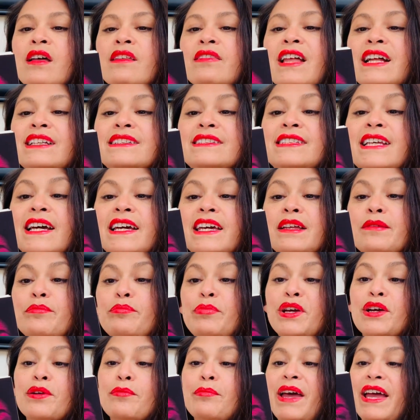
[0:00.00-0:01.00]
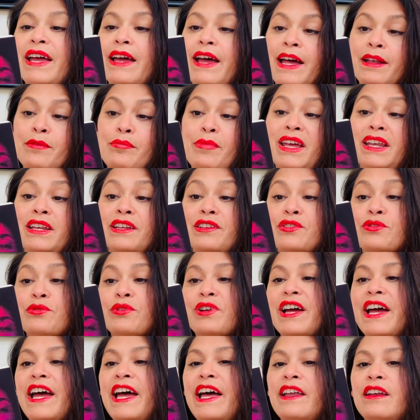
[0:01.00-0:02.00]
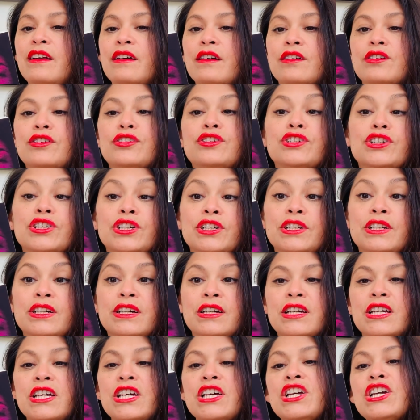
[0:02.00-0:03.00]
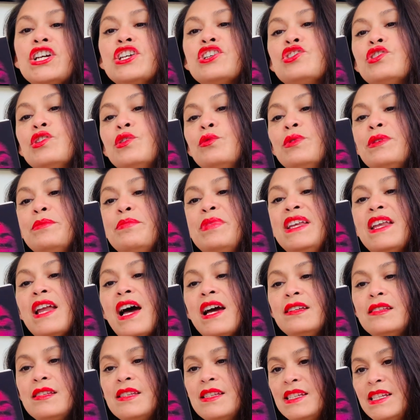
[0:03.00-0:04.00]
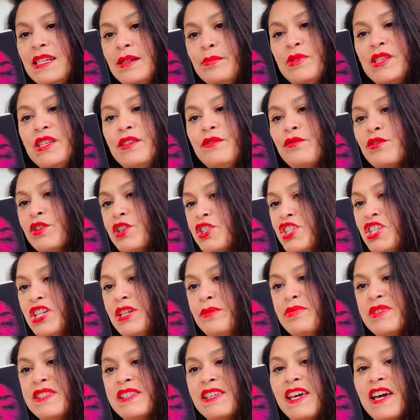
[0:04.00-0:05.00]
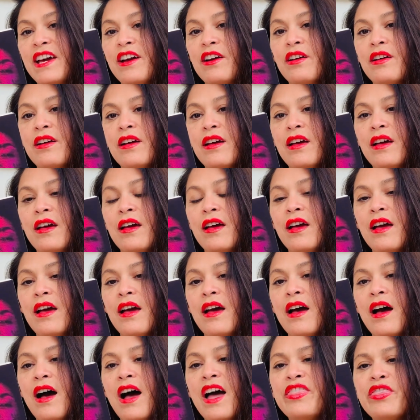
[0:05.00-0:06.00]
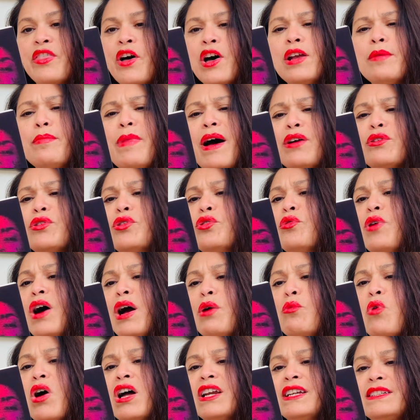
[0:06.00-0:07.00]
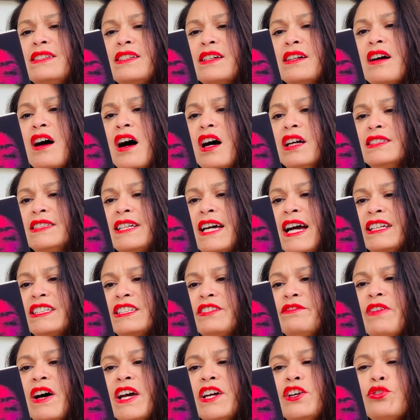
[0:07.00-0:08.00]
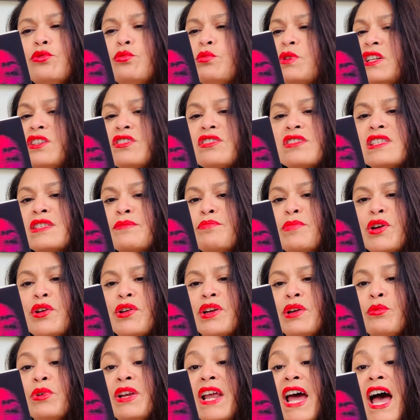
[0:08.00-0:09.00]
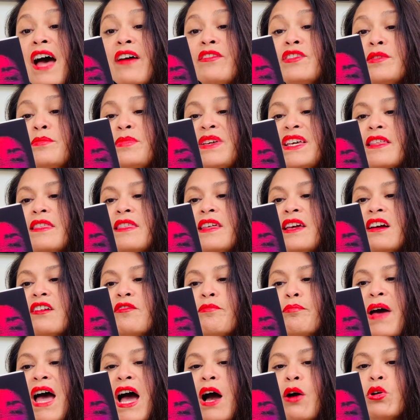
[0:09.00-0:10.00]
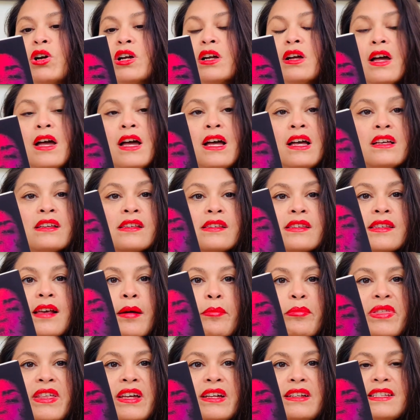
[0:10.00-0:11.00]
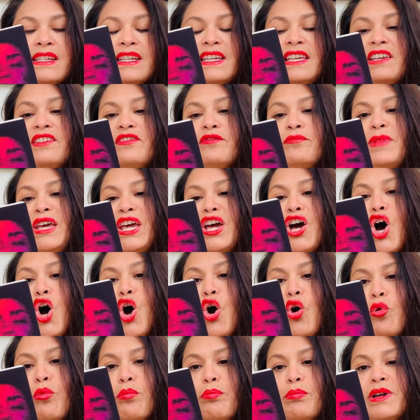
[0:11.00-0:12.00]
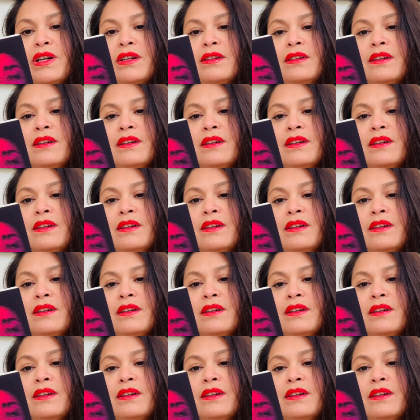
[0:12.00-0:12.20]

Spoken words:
That second beer had made it to her head. Good. She would be nice and tipsy for a cheap scare. I thought about who I wanted to contact. If I could reach a spirit, it would have to be a thing of power, something to give me hope.